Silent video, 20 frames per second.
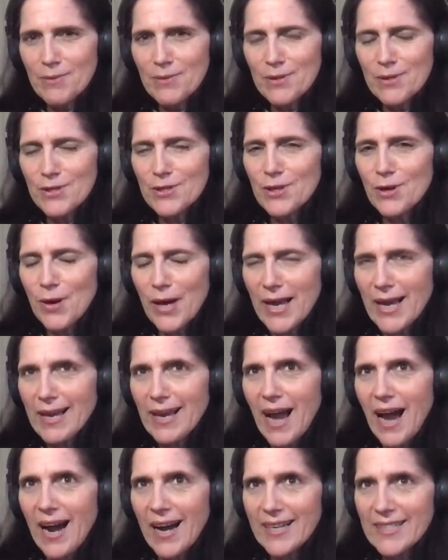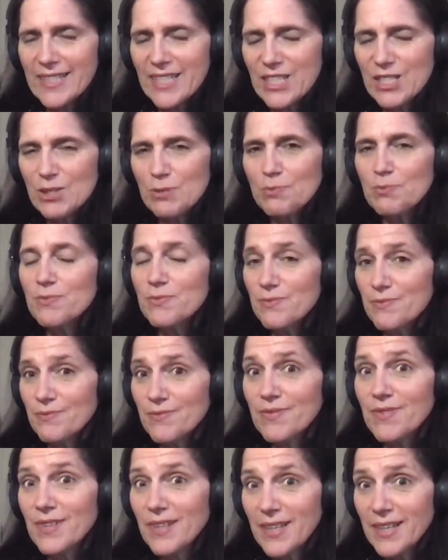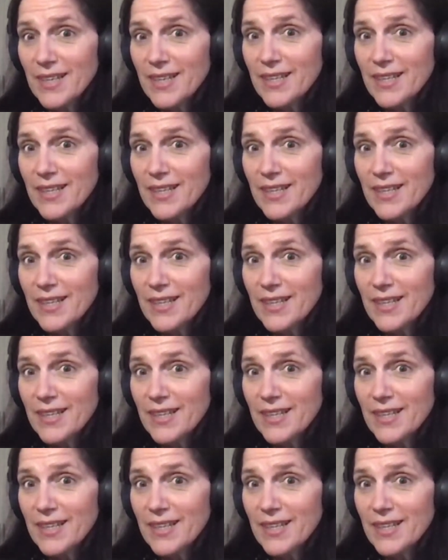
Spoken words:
One. I only know one woman who can code.